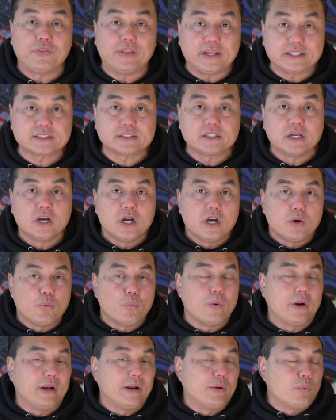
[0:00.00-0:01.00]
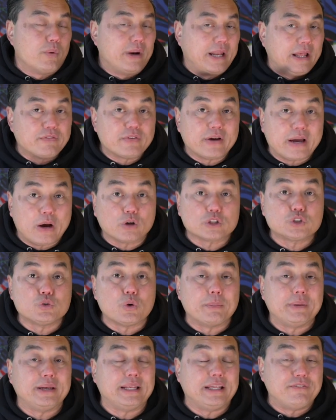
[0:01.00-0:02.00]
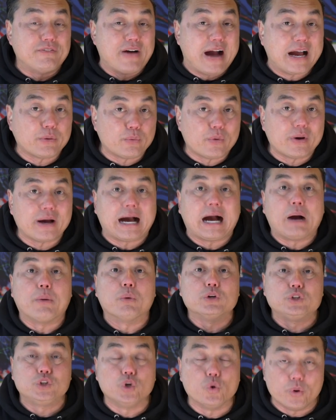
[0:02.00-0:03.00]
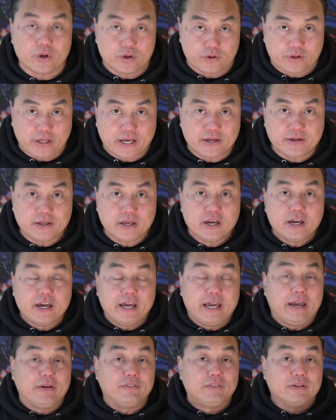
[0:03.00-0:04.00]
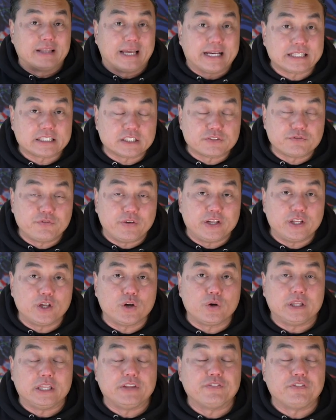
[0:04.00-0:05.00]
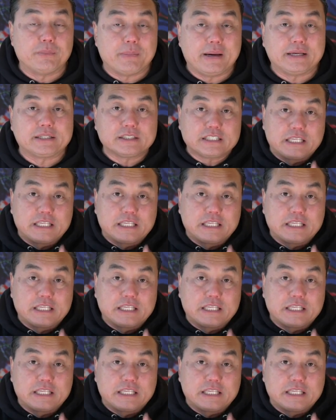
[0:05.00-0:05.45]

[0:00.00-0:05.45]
this. Whatever else you want me to evaluate, I will do it, okay? If you like this video and information,